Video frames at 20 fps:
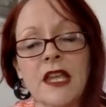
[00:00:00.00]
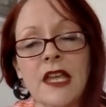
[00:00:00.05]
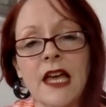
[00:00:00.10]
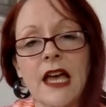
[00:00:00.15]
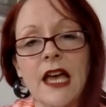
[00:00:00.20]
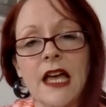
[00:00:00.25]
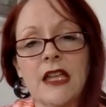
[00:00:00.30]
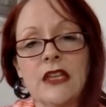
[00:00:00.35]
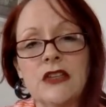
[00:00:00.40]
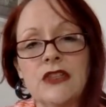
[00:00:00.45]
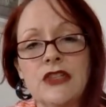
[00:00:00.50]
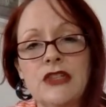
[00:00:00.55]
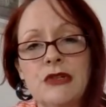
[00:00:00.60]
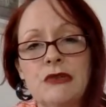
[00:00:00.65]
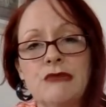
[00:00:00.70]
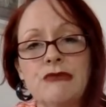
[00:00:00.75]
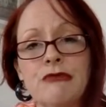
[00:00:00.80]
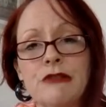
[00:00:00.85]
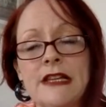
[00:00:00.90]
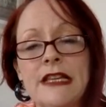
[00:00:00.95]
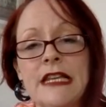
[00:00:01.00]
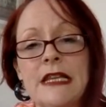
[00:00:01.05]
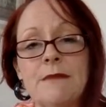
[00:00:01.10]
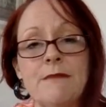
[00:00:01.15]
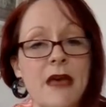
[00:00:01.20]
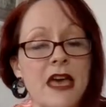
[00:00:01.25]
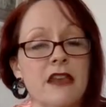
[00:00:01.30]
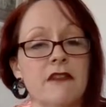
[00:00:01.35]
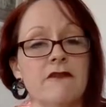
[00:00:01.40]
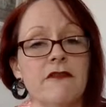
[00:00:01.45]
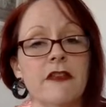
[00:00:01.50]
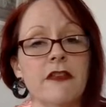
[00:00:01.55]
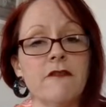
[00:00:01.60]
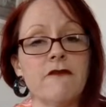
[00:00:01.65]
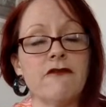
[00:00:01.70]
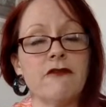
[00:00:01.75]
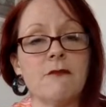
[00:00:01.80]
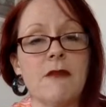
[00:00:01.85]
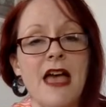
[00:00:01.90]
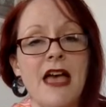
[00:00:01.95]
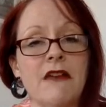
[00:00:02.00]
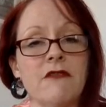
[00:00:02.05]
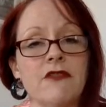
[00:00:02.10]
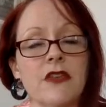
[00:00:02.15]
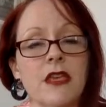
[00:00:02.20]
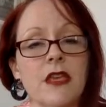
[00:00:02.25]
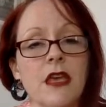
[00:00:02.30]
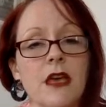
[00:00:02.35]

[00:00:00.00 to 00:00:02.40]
and you'd really benefit from having